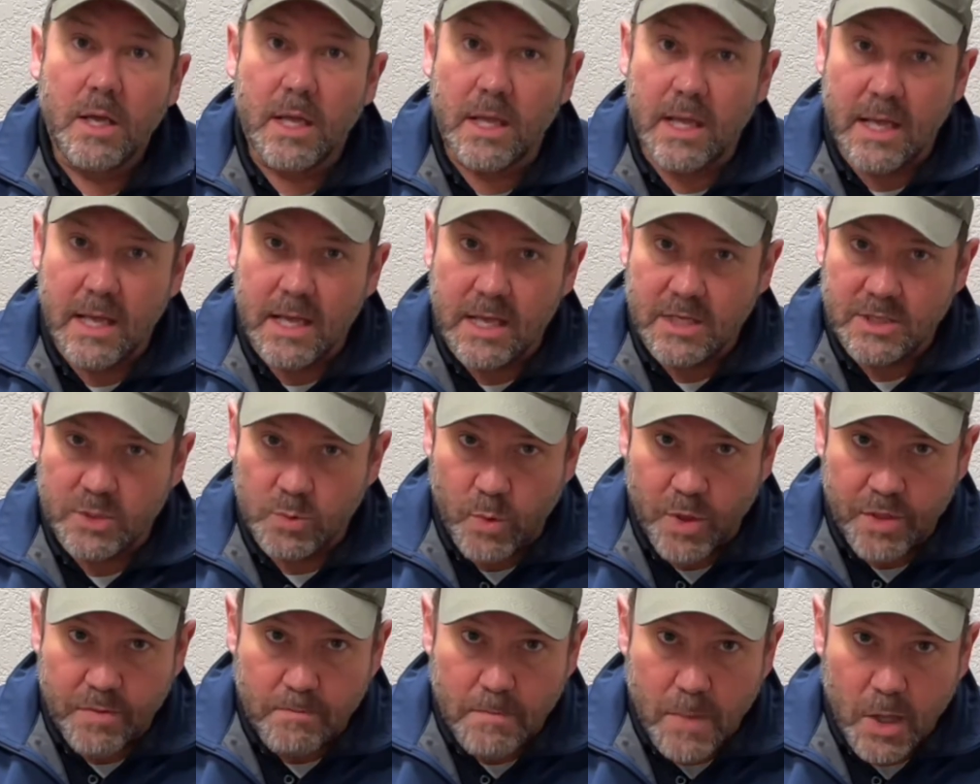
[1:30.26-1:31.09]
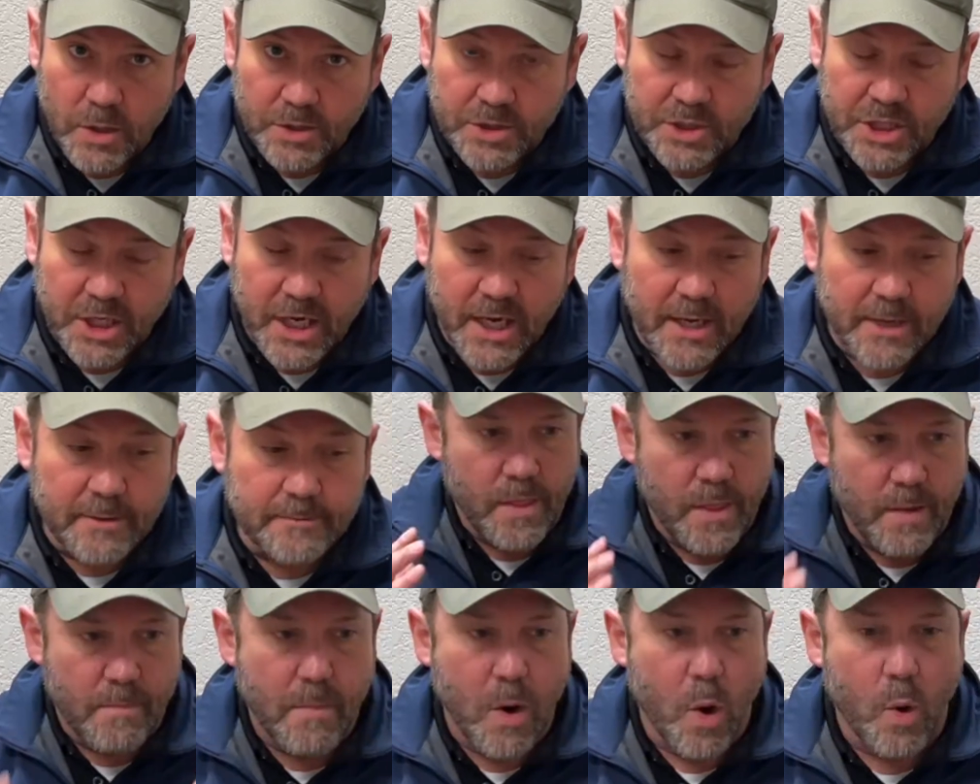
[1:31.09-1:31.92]
is with mulching.
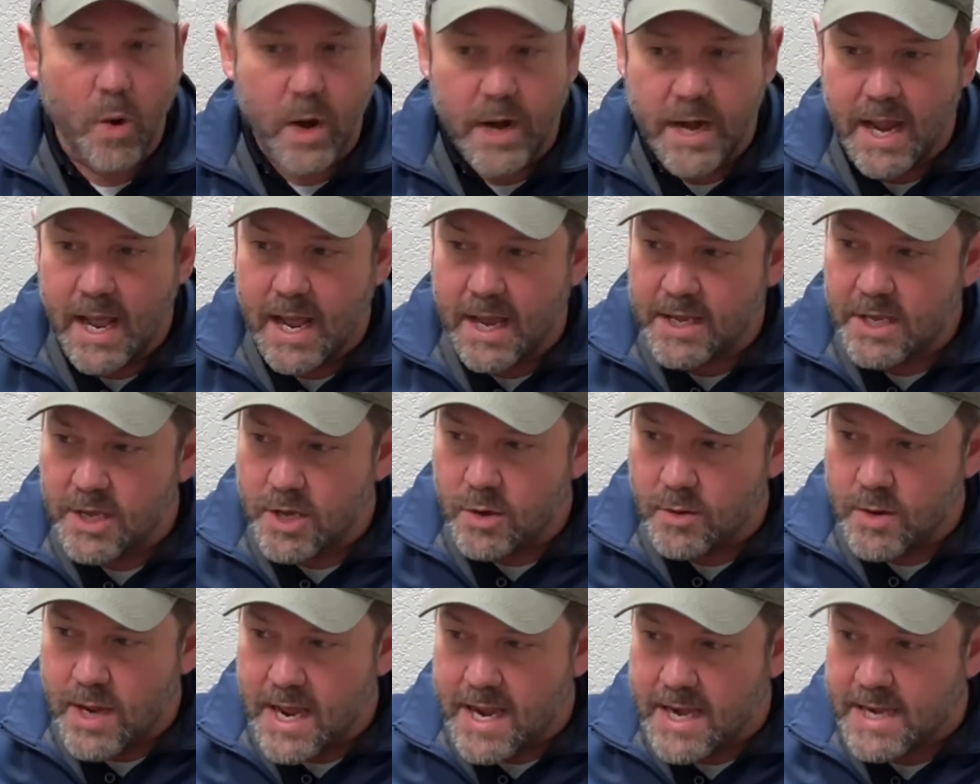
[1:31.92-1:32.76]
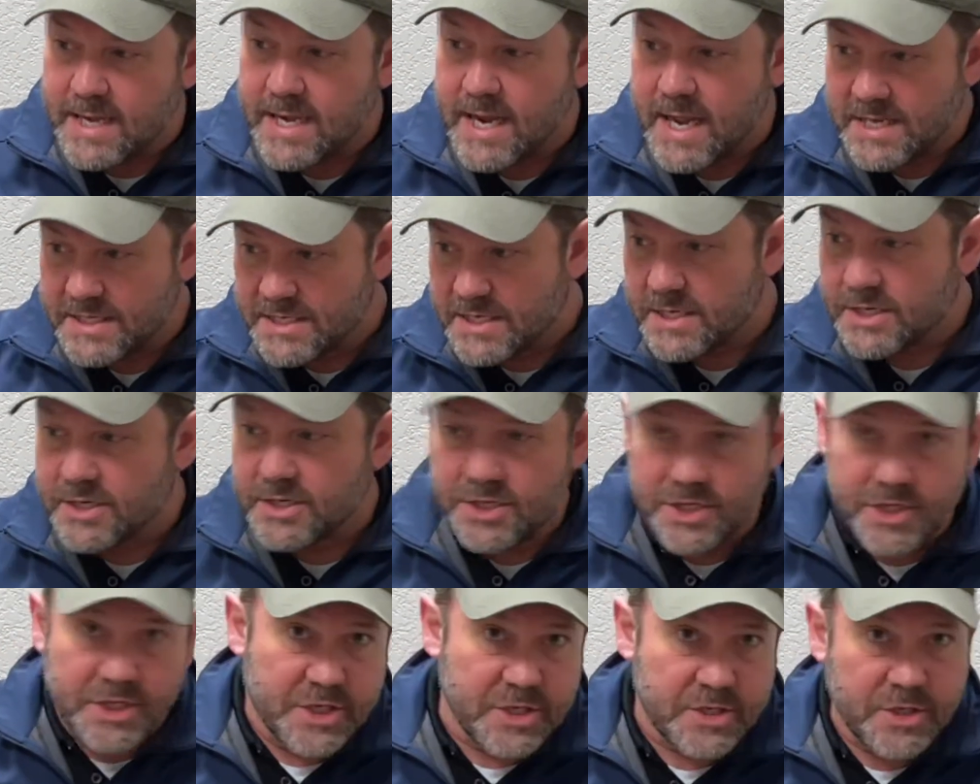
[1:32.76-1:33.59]
The mower deck, it doesn't
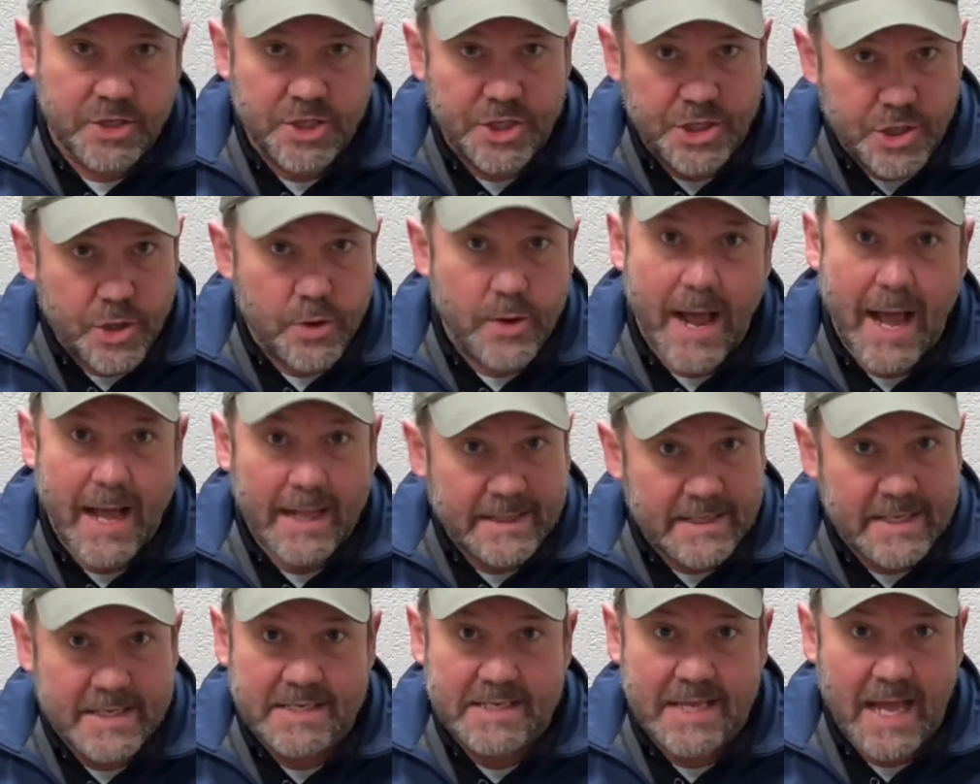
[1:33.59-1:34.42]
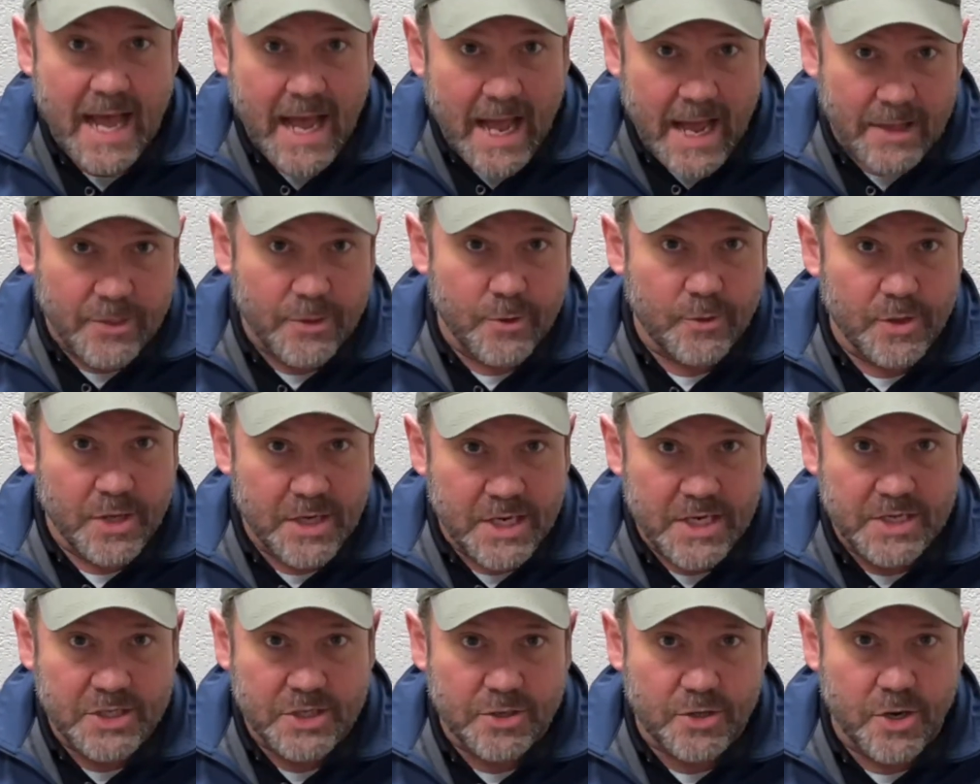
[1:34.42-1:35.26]
just shoot out the side through the
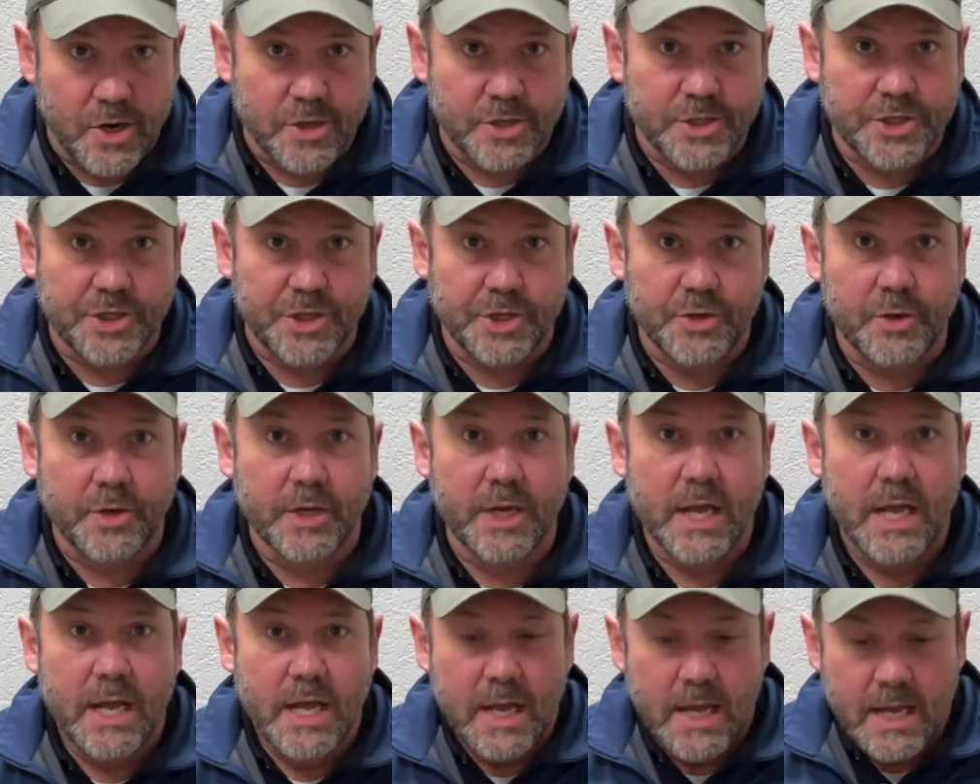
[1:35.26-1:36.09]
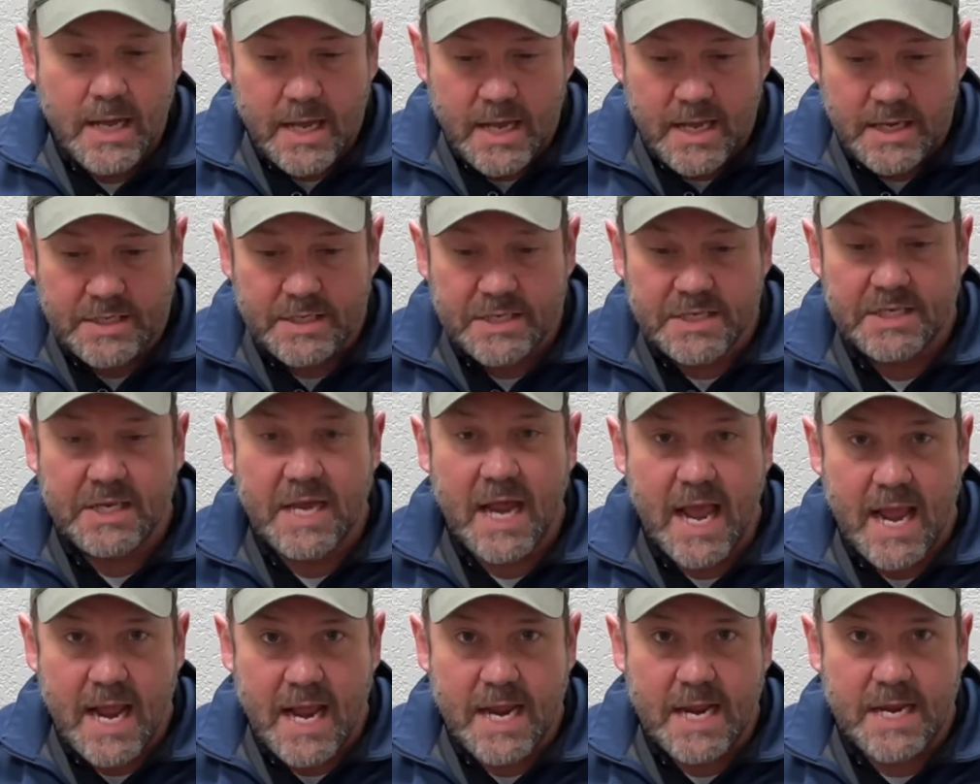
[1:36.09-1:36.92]
discharge chute. It
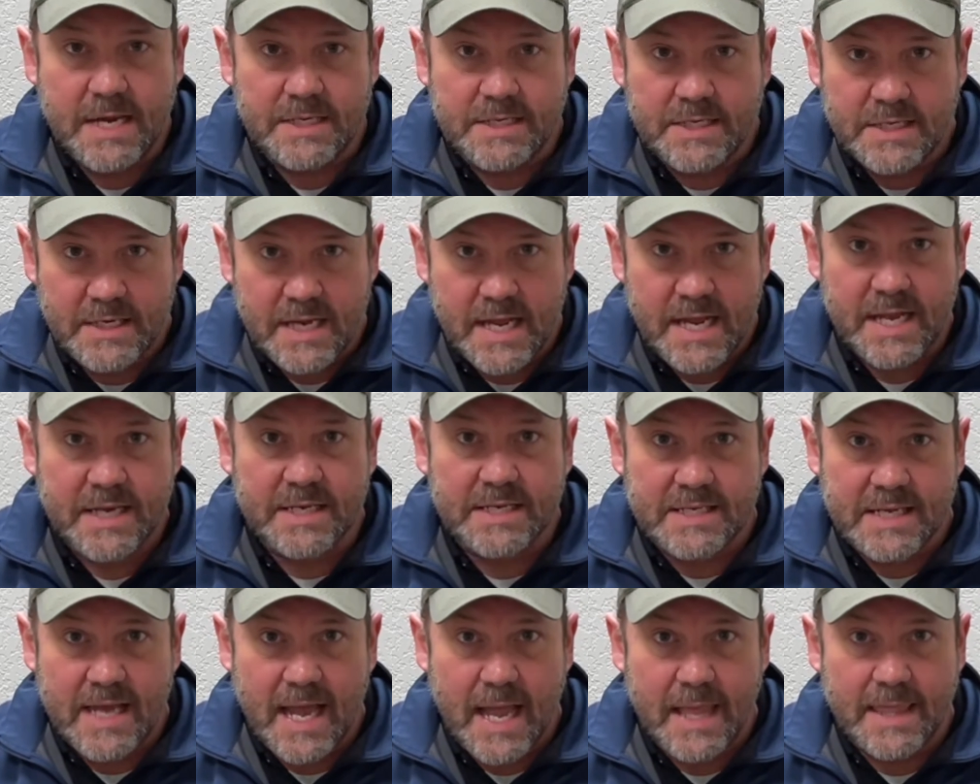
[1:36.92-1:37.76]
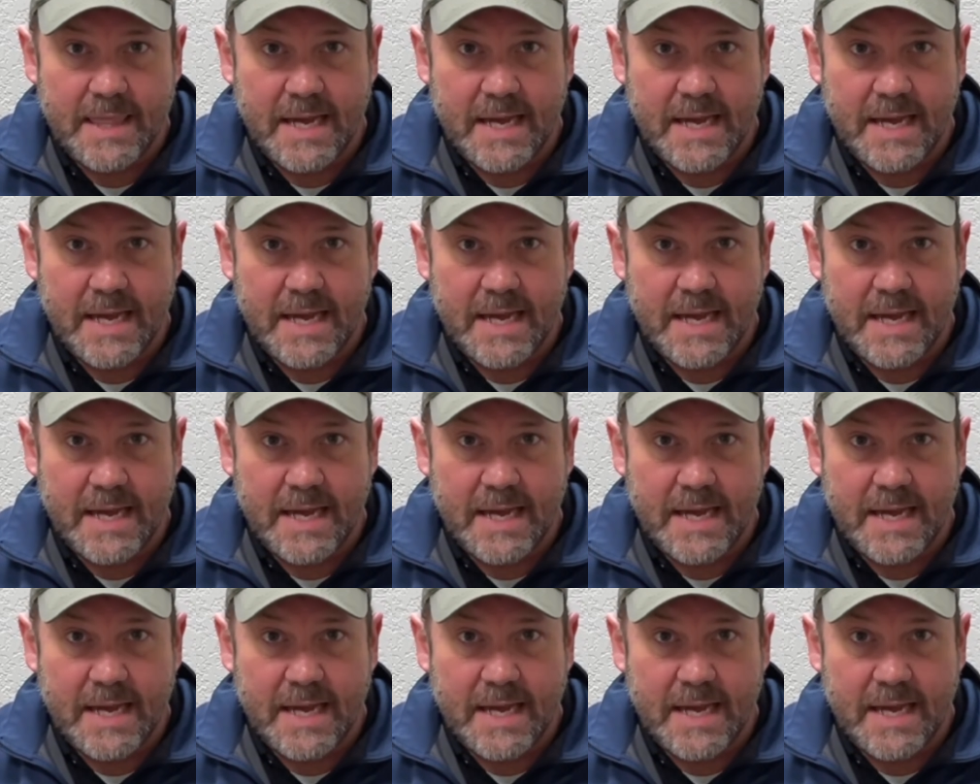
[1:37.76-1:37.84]
stays inside the